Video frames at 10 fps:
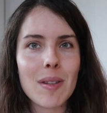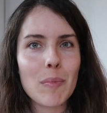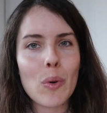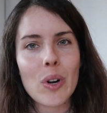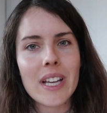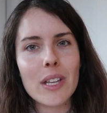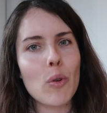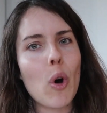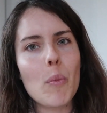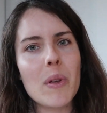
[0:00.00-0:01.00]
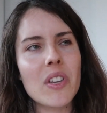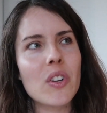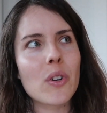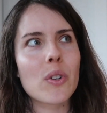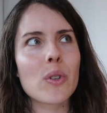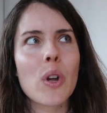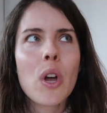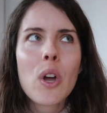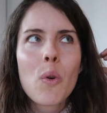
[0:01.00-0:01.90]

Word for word: in the morning you open your